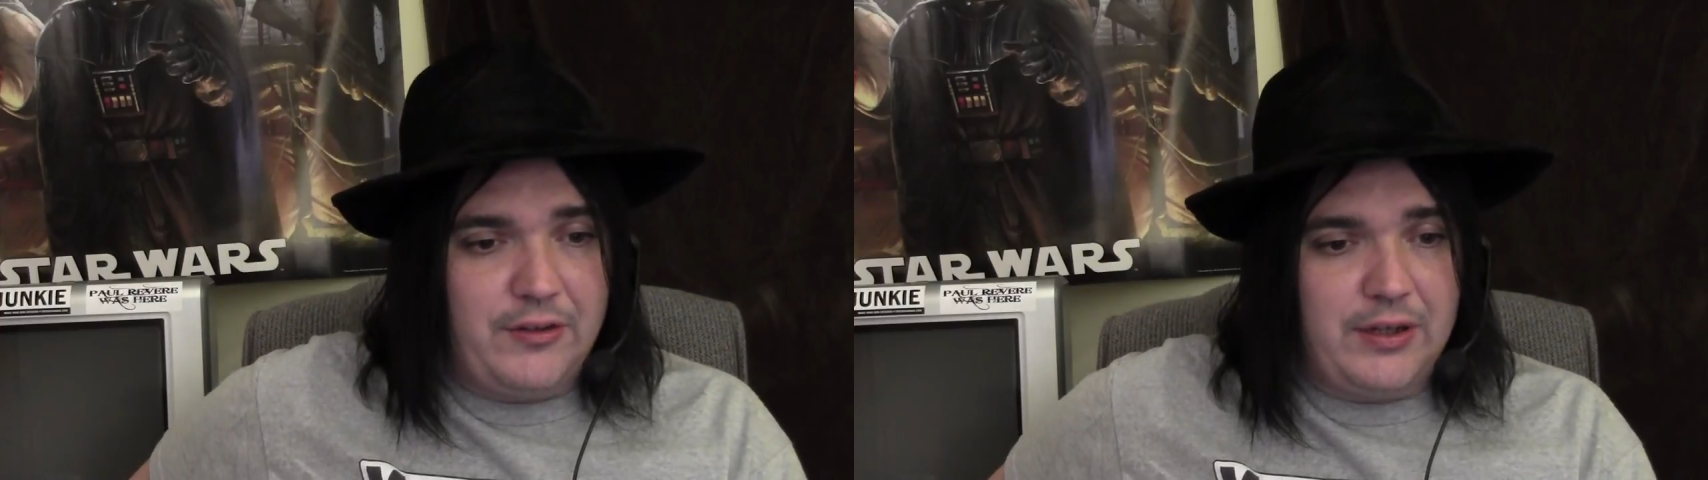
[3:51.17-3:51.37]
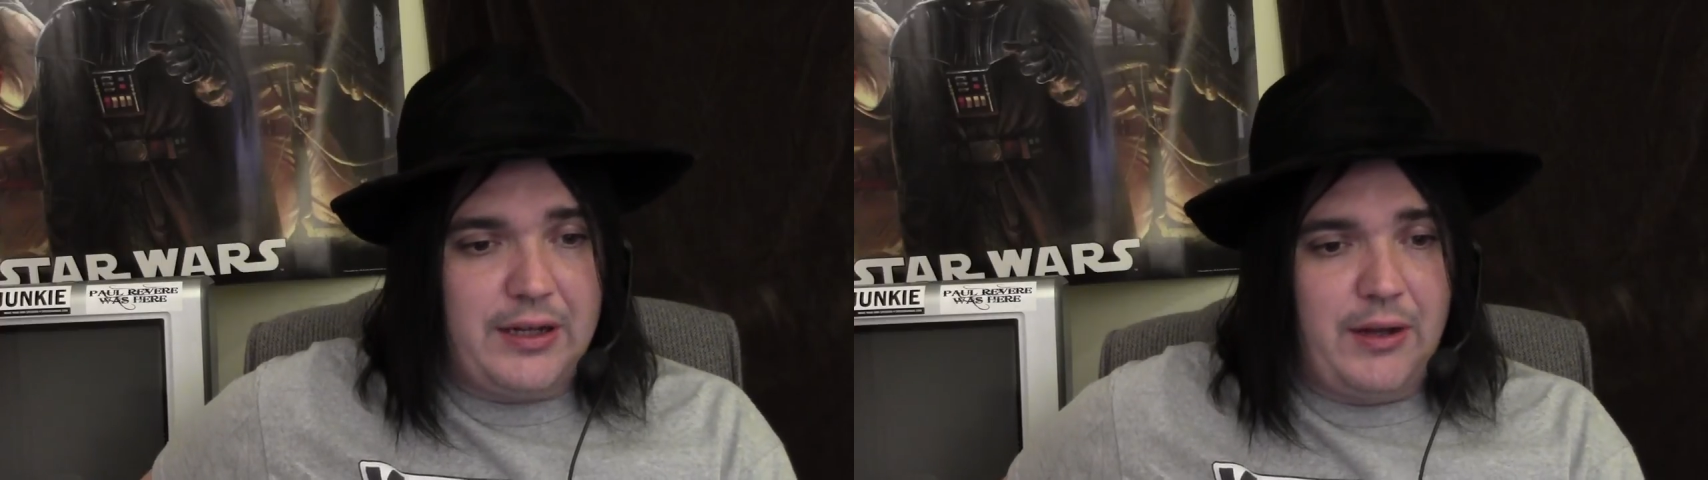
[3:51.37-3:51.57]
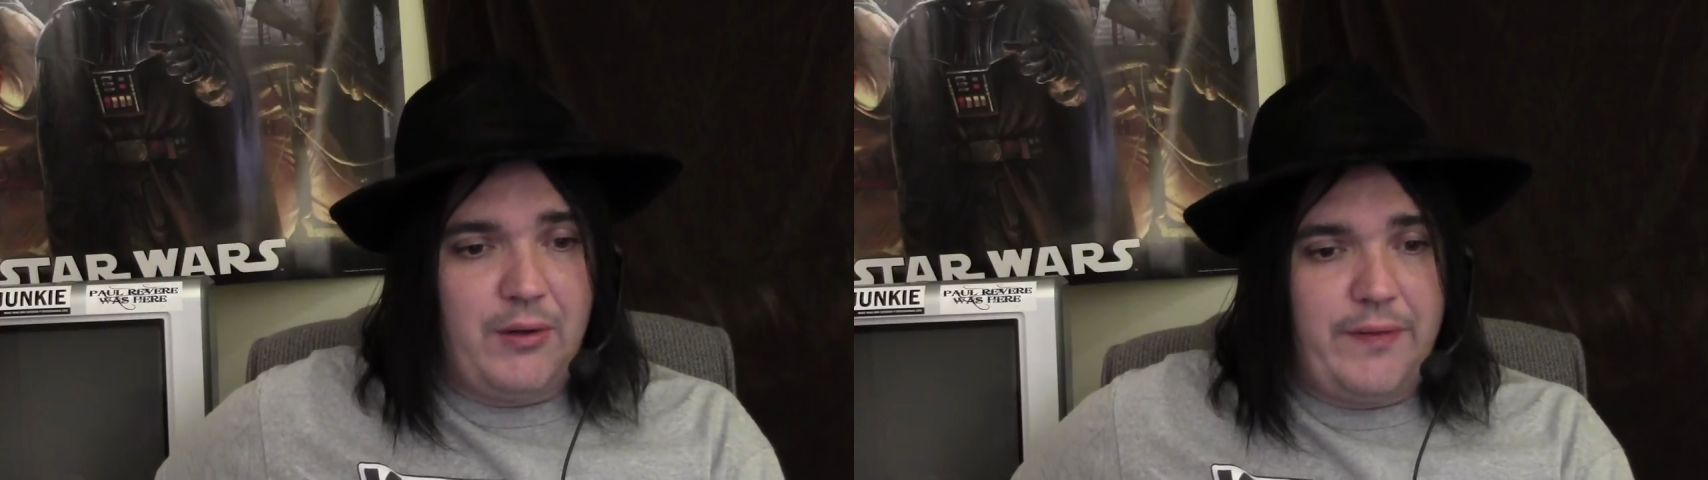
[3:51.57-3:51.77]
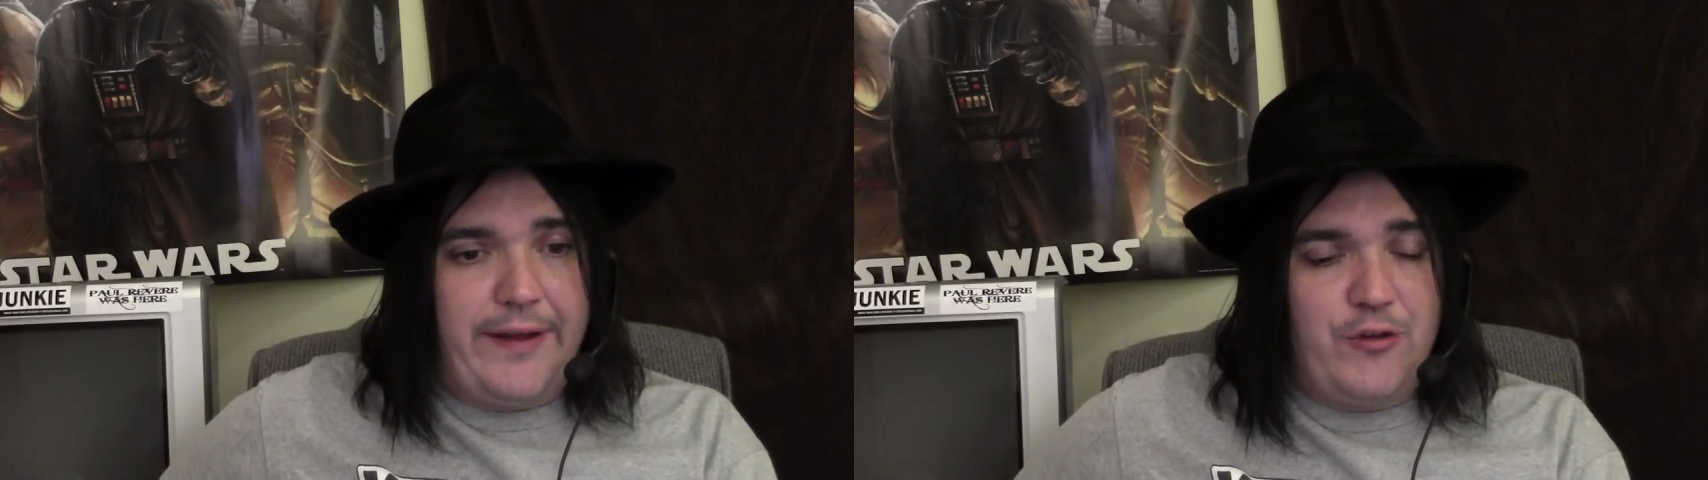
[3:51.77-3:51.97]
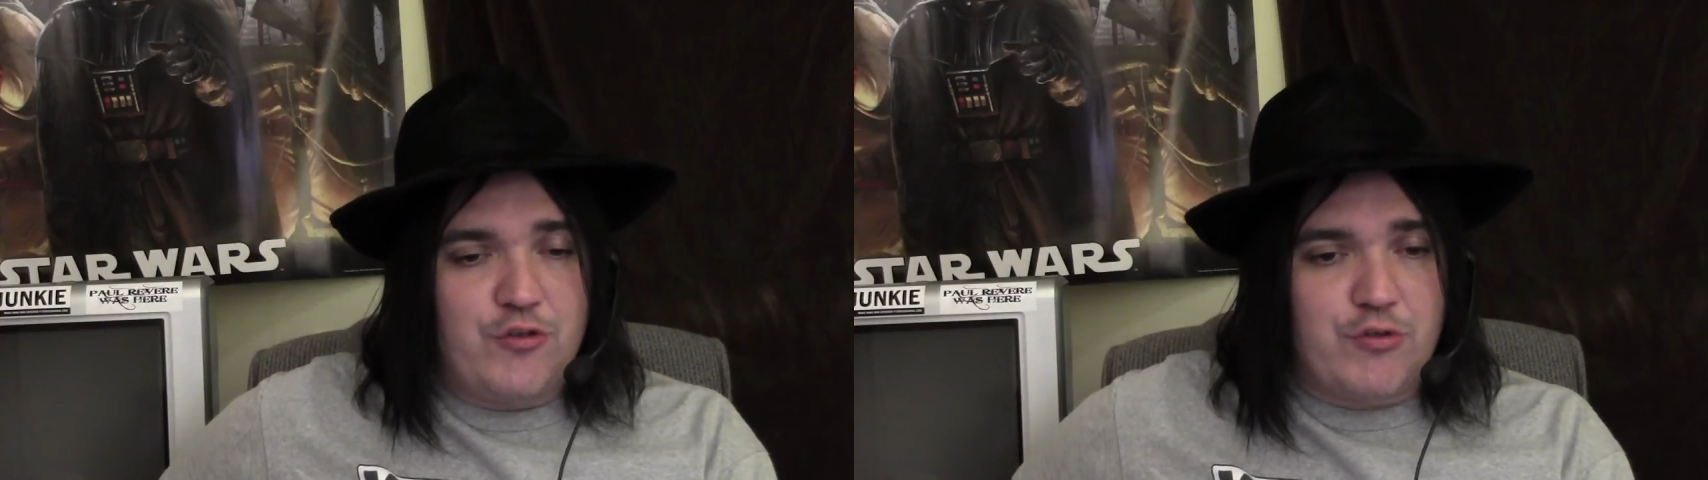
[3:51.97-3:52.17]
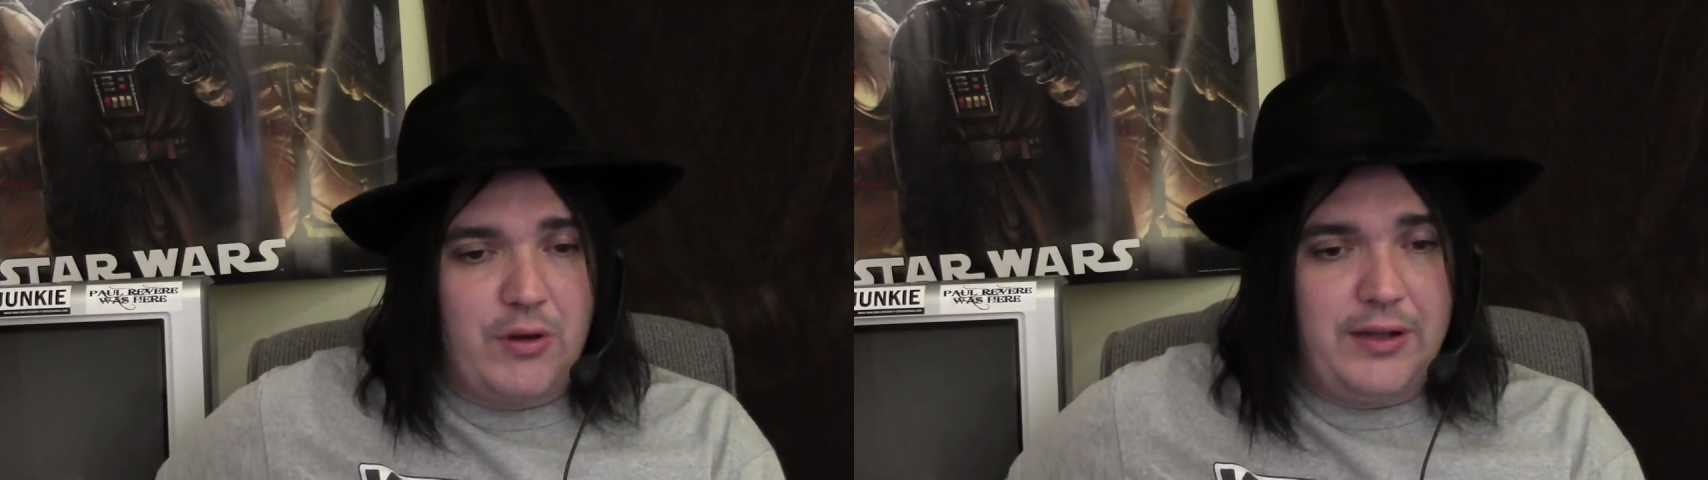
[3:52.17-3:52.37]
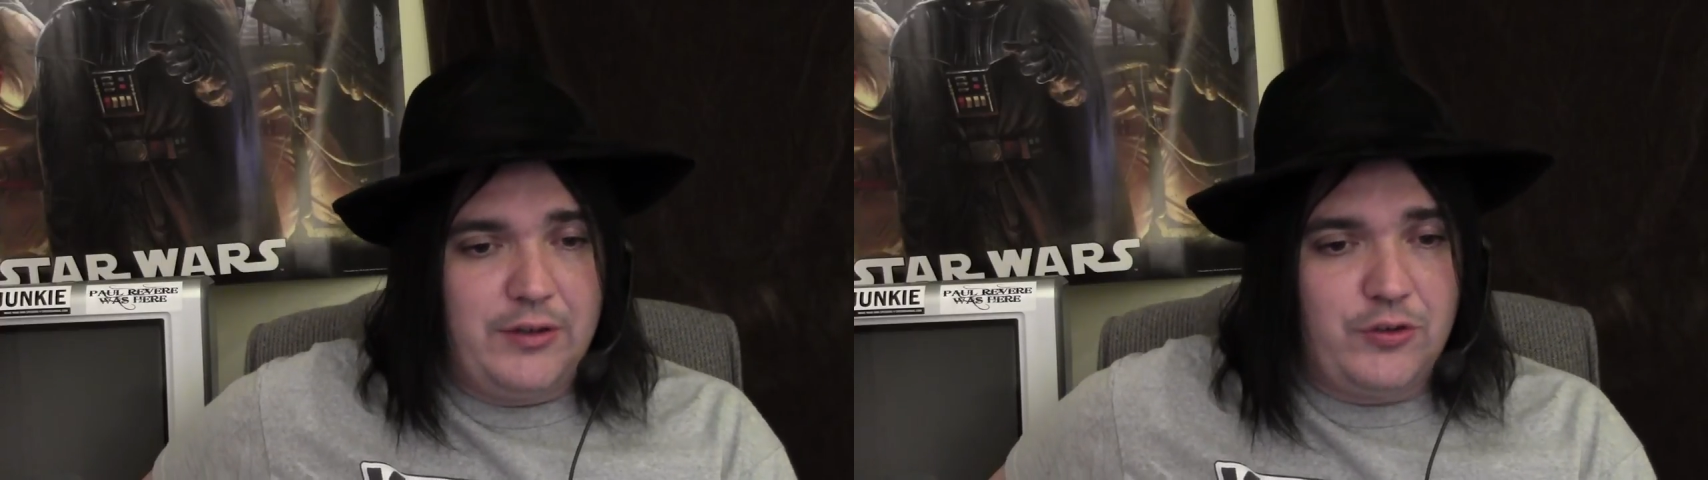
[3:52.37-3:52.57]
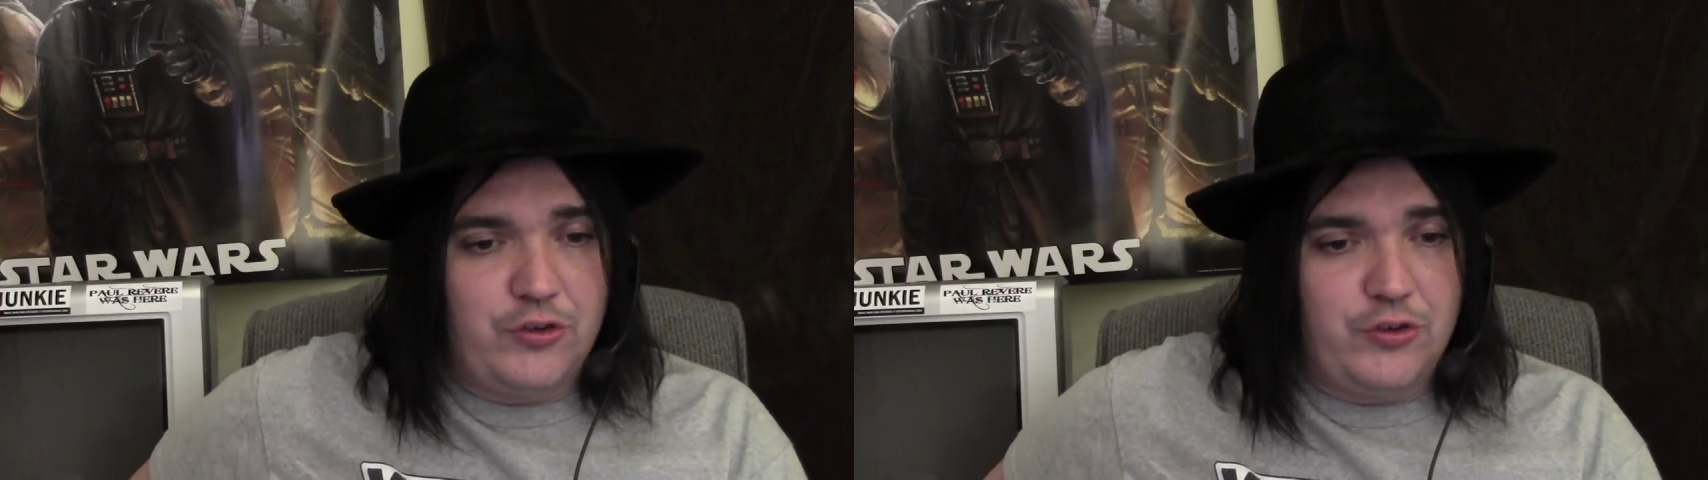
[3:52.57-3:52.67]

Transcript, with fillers: to kill that drooling,